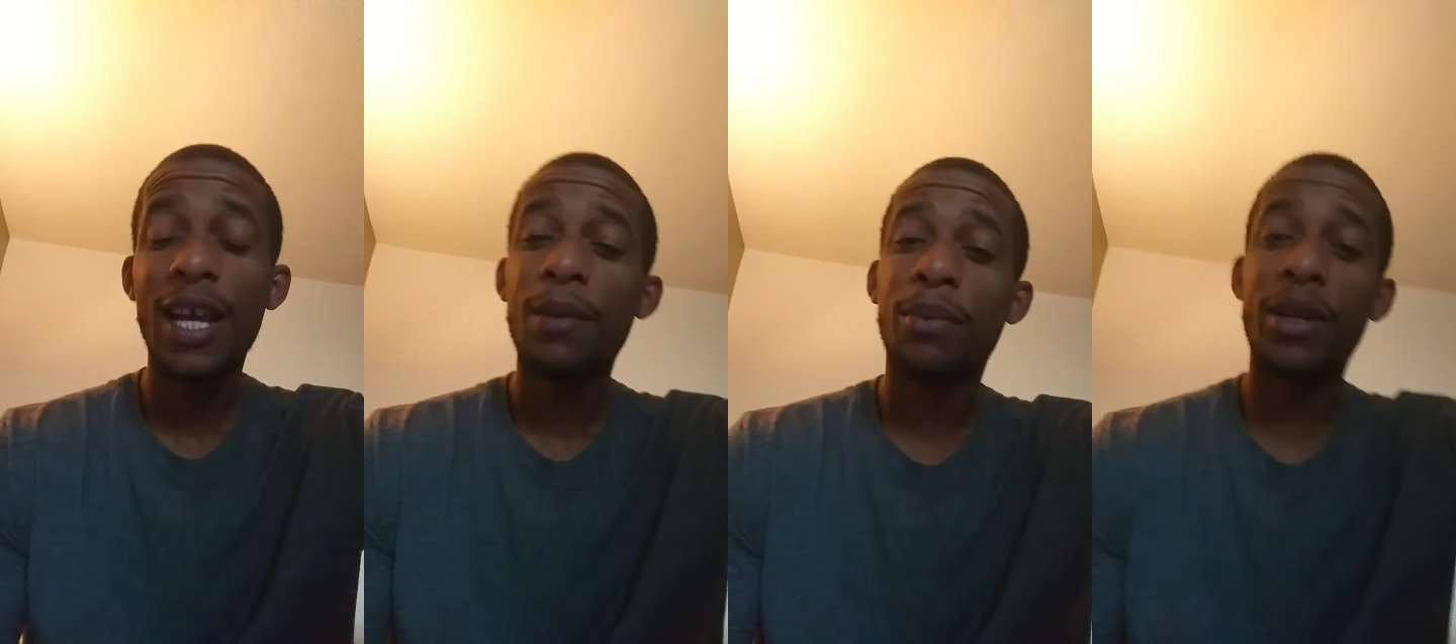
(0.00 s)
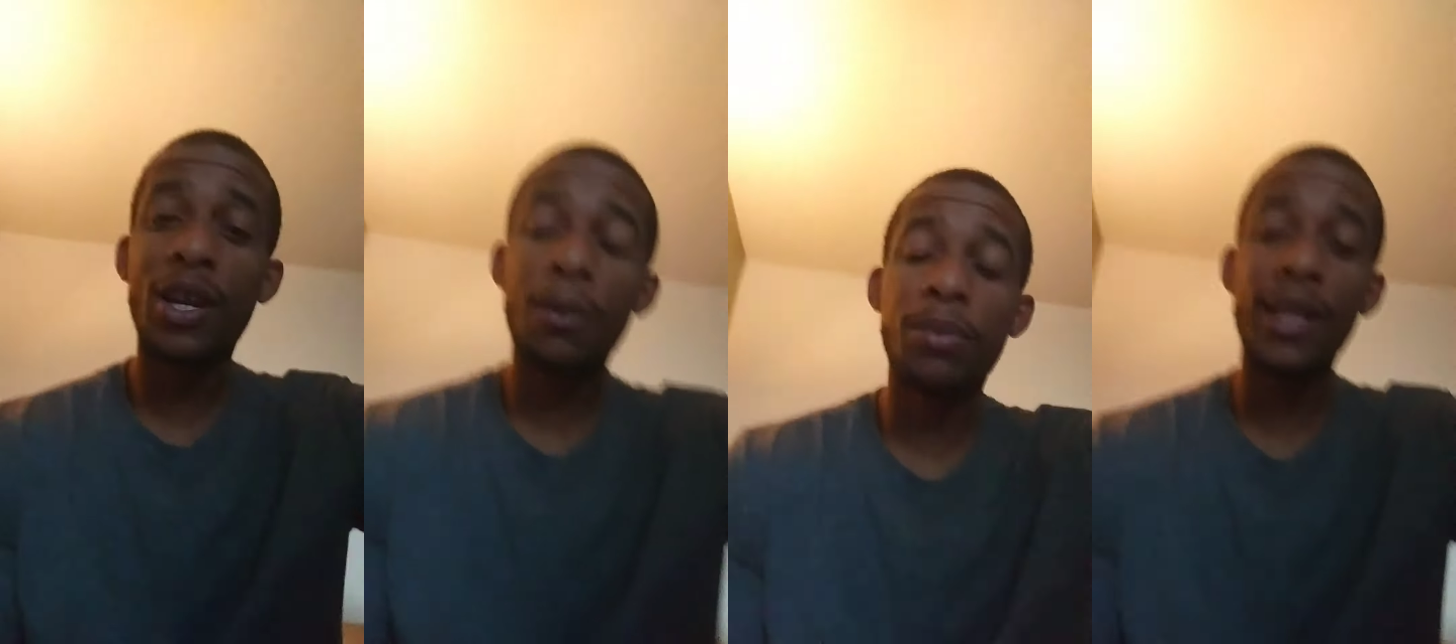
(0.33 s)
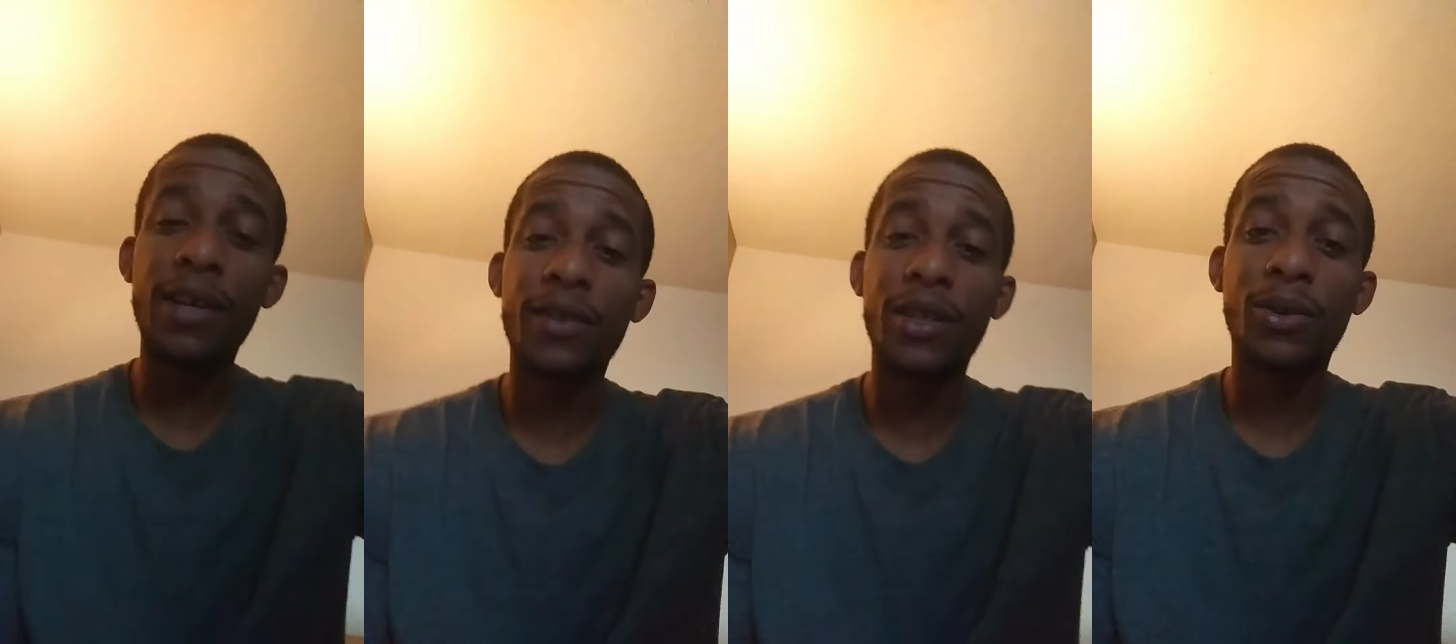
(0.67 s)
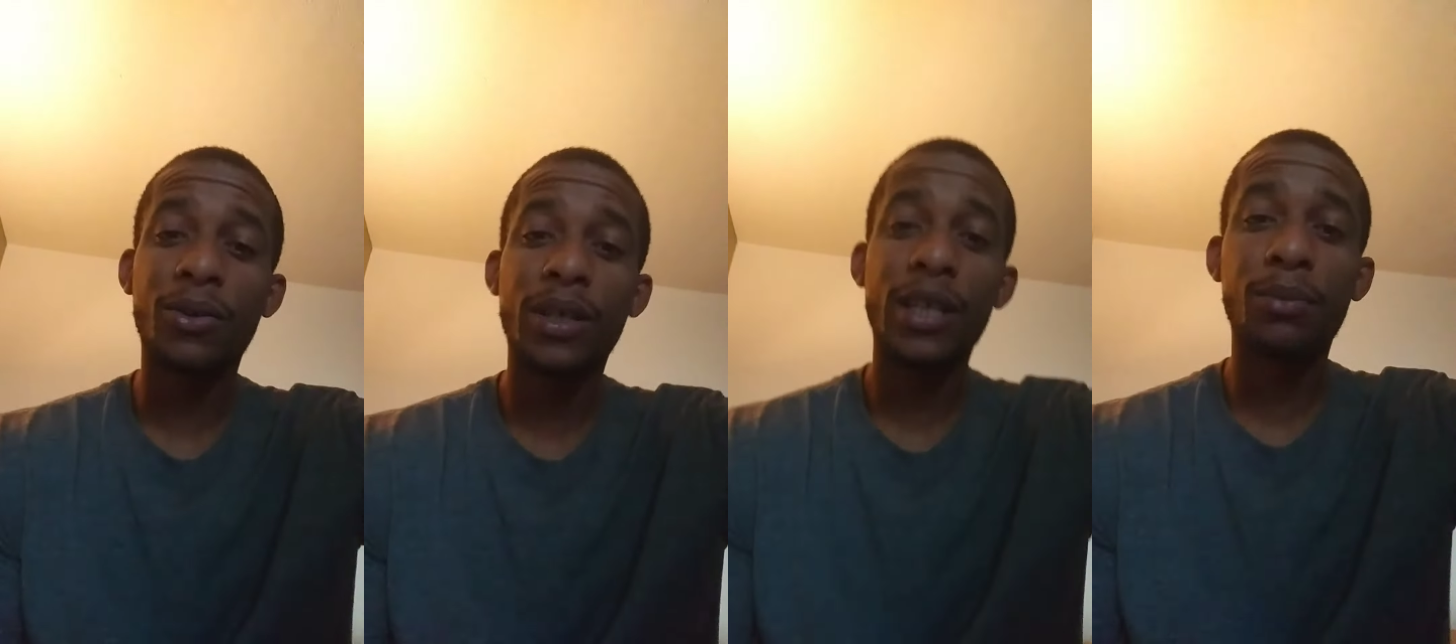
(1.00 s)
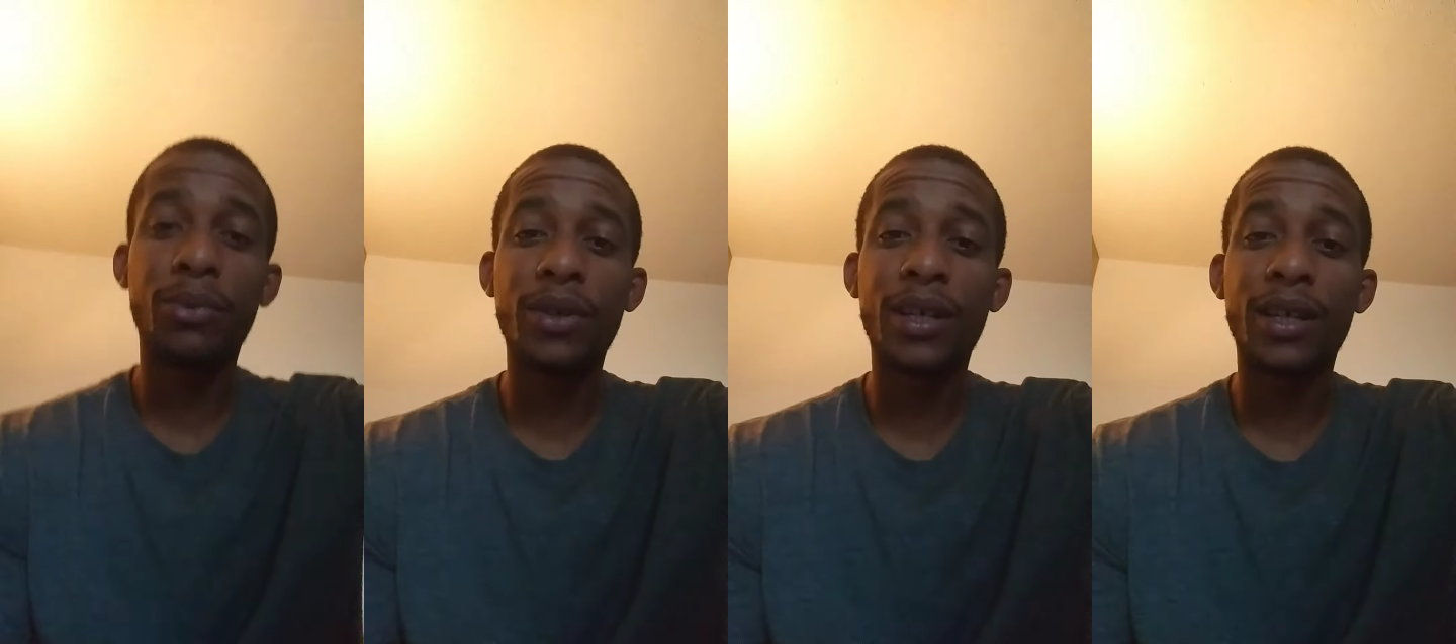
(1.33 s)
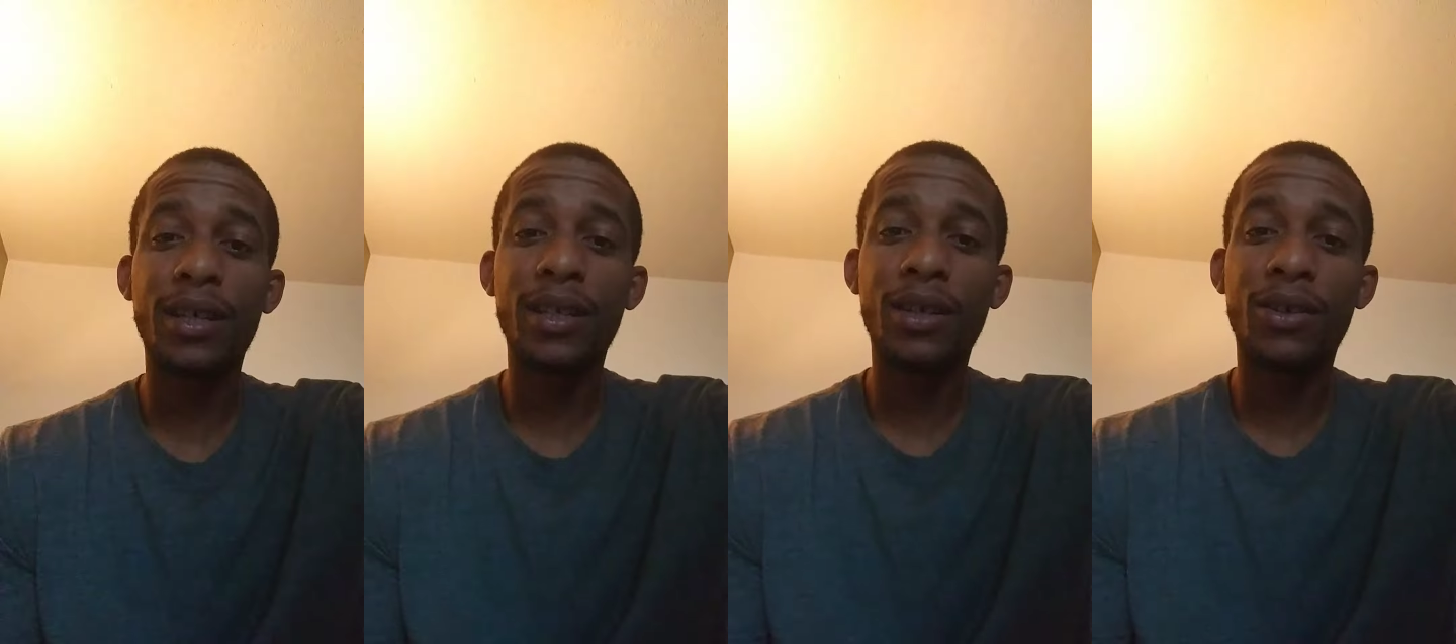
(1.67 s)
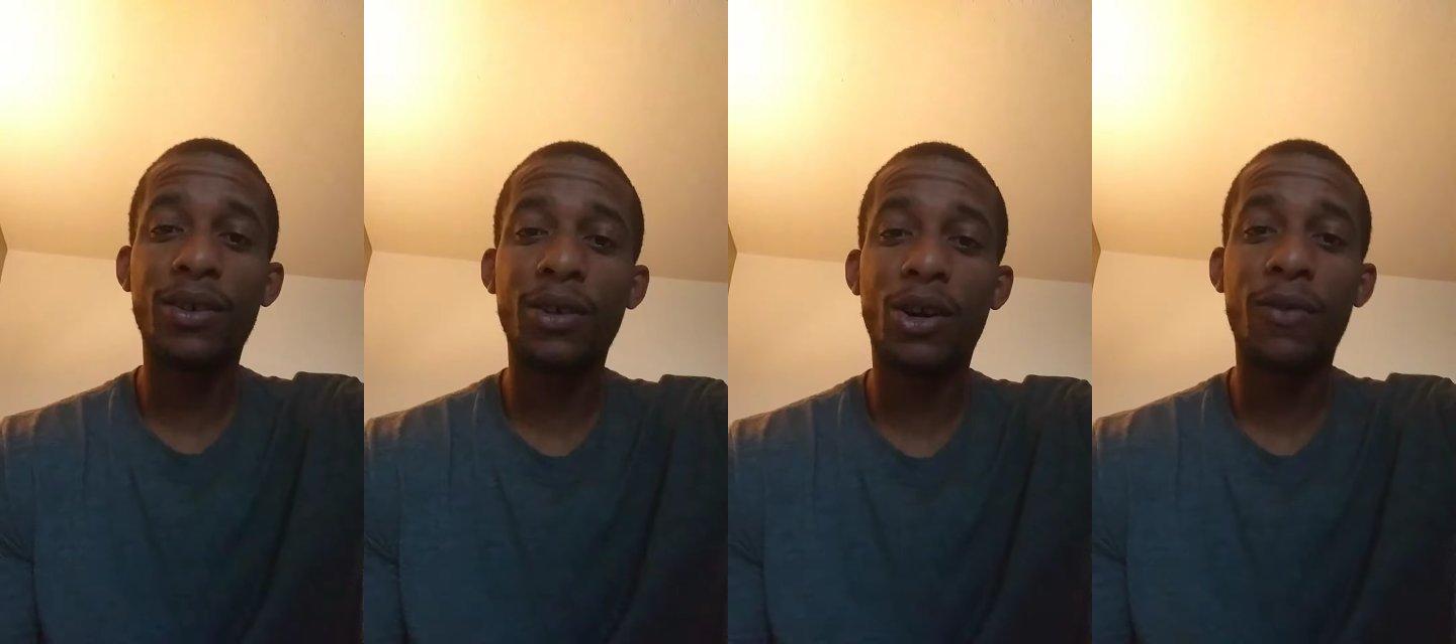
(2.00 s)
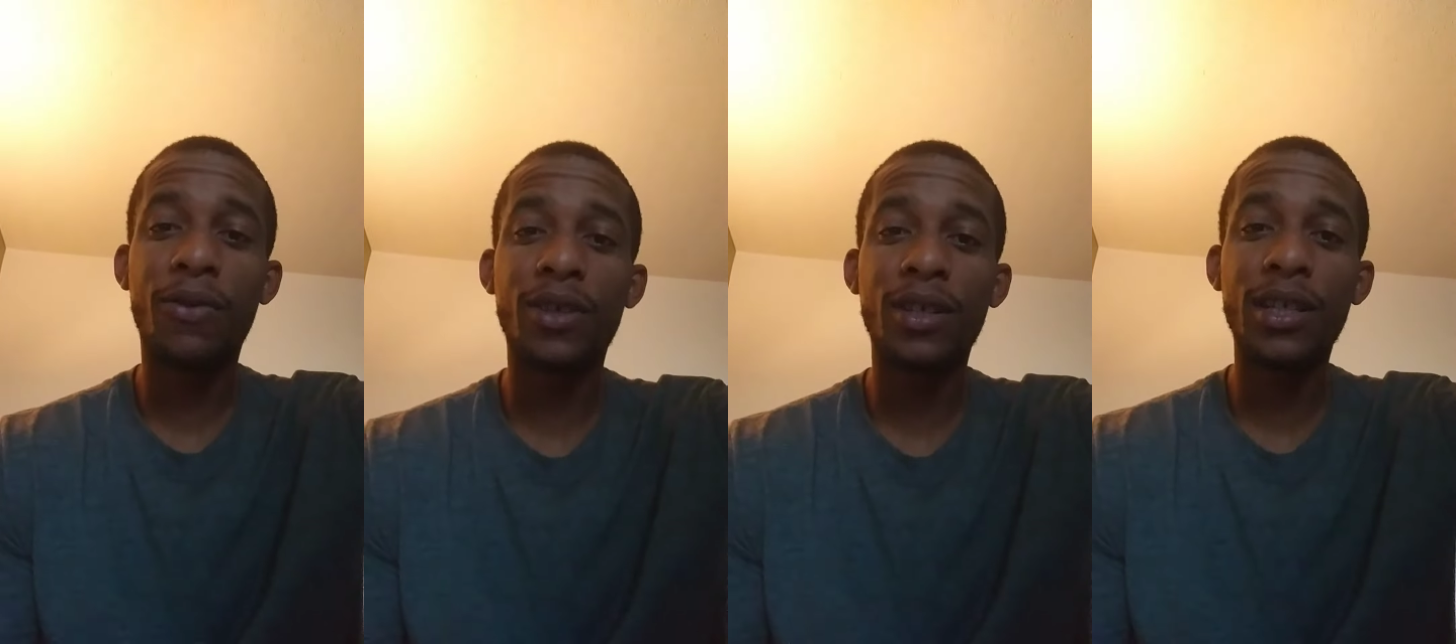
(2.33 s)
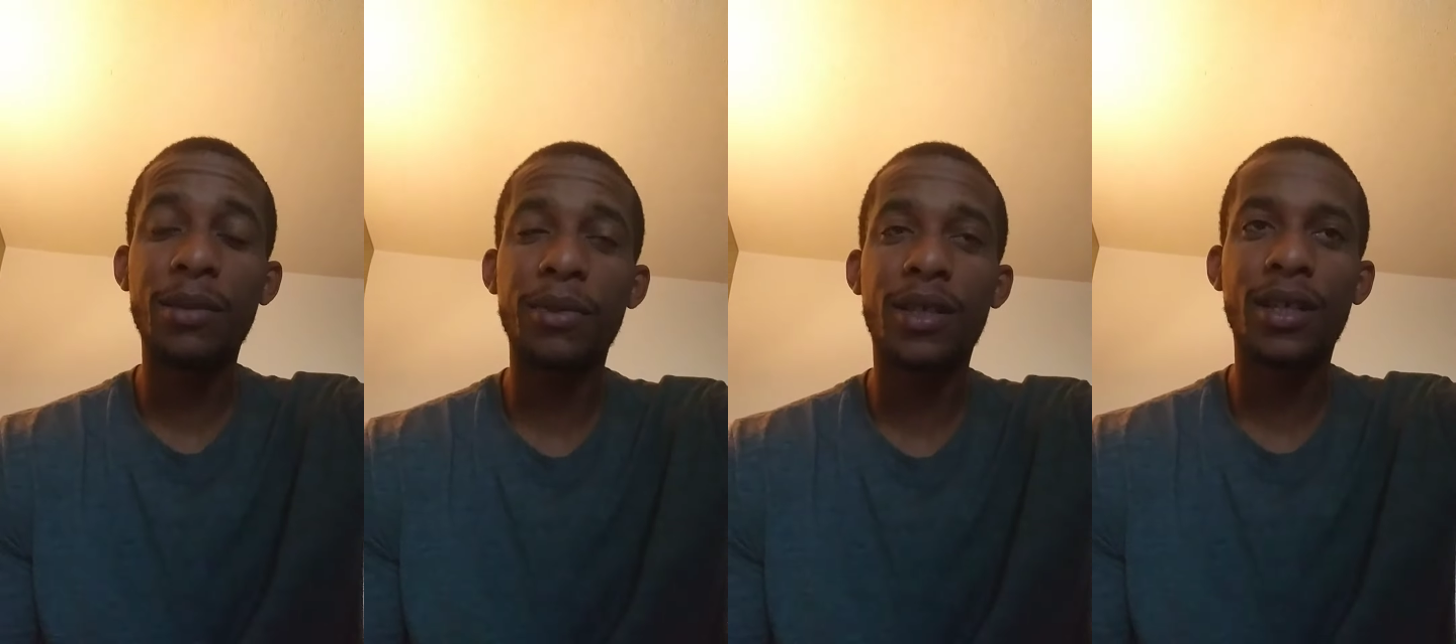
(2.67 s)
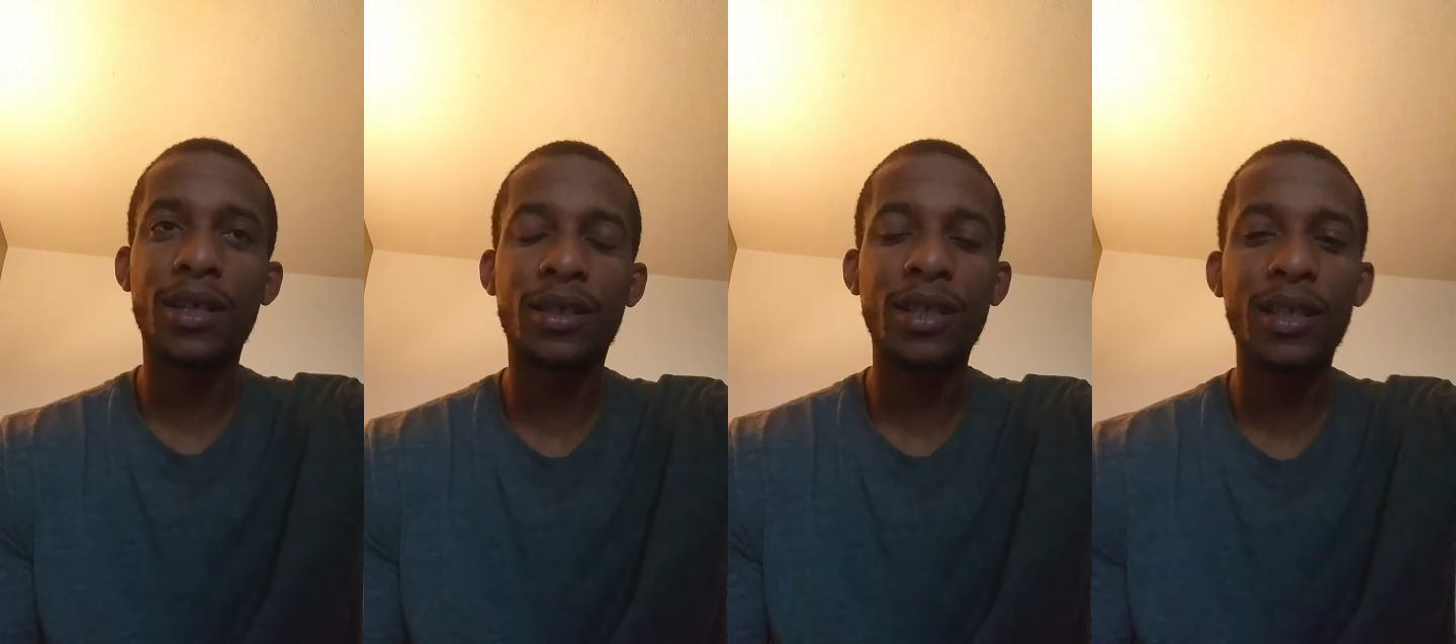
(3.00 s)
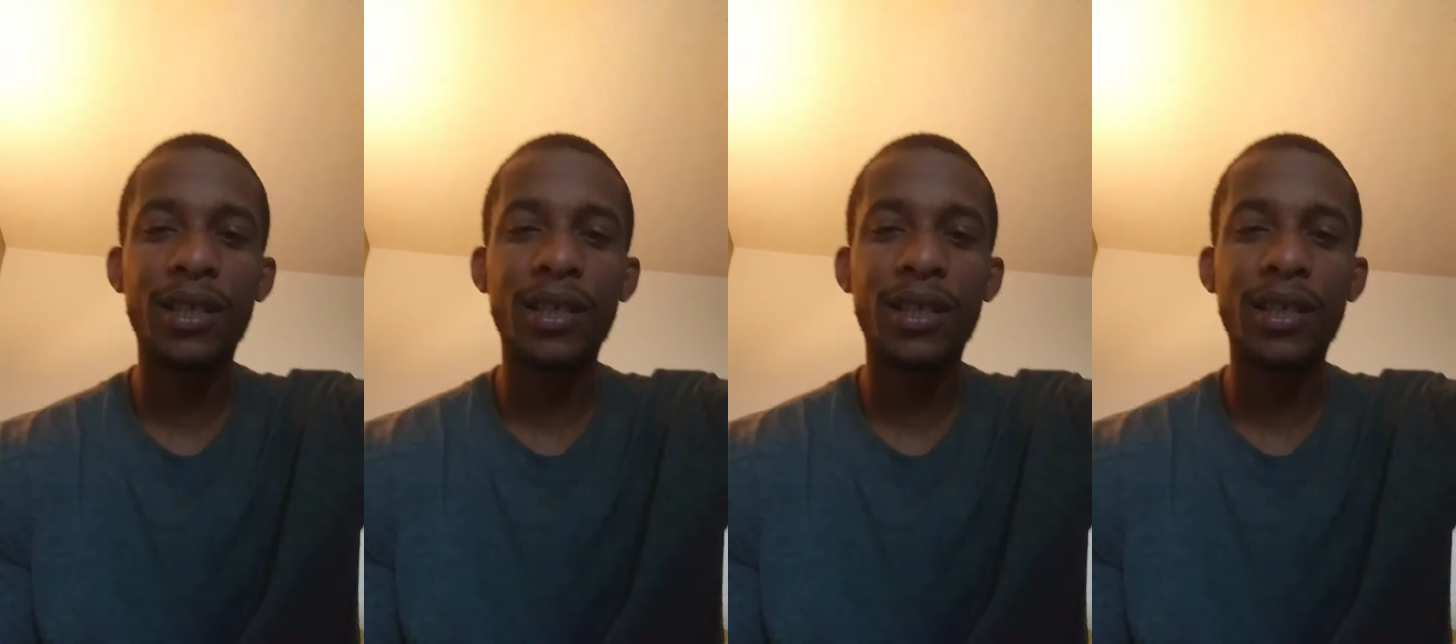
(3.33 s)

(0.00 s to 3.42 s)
But yeah, I believe it though that the boy getting off on the lean because he,